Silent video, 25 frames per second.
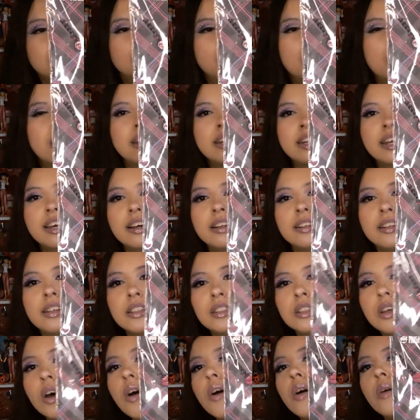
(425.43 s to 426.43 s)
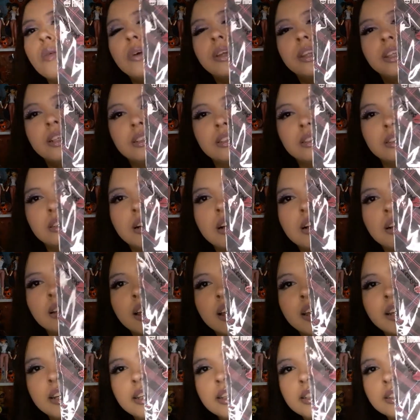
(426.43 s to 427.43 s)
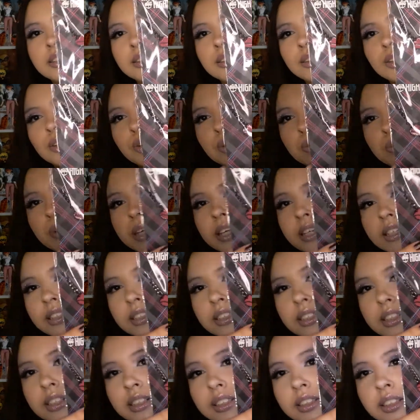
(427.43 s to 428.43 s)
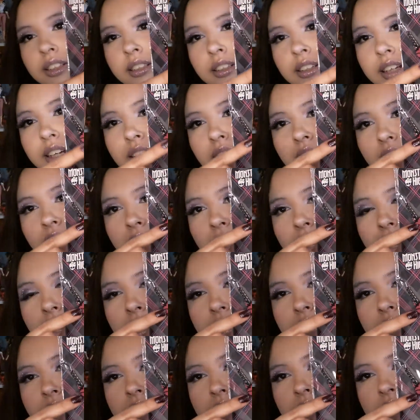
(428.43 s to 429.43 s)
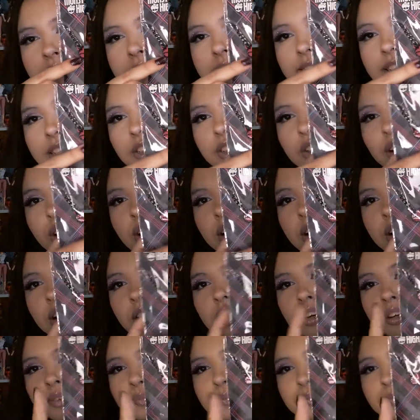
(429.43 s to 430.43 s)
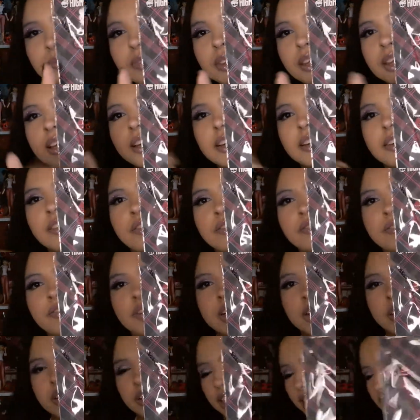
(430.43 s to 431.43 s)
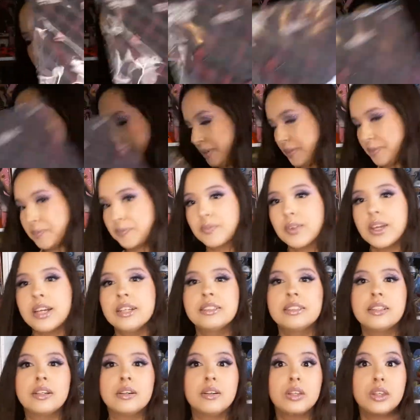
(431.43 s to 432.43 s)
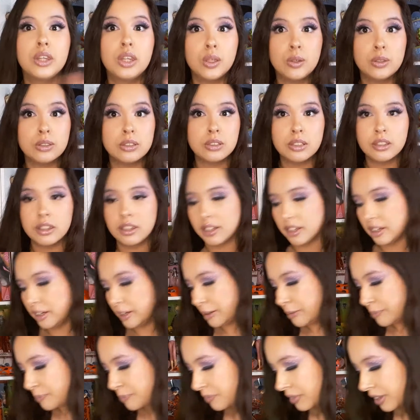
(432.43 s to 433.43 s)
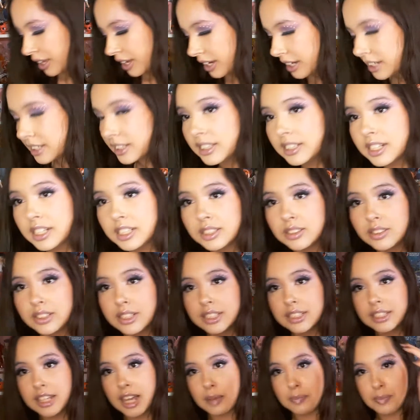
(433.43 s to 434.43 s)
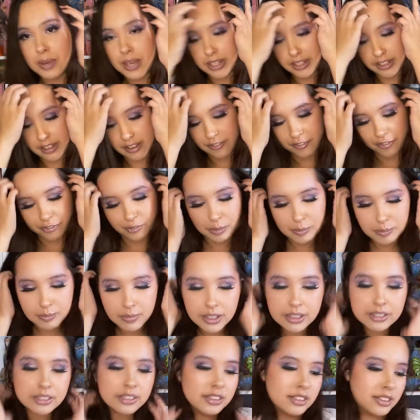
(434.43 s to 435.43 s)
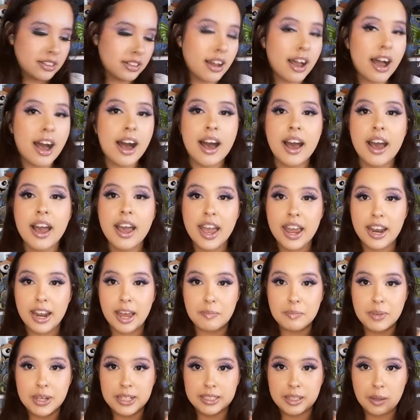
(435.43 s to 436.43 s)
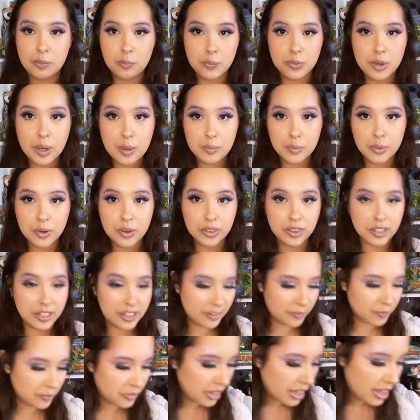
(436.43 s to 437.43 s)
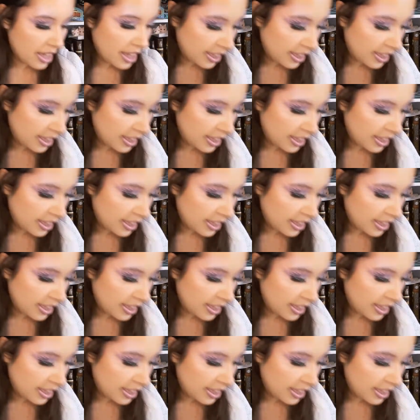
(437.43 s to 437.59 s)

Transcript: chain necklace with a skulllet. It's two pieces and it has the stitch heart. Very cute. So those are the accessories that I picked up from Monster High. And I picked up one more thing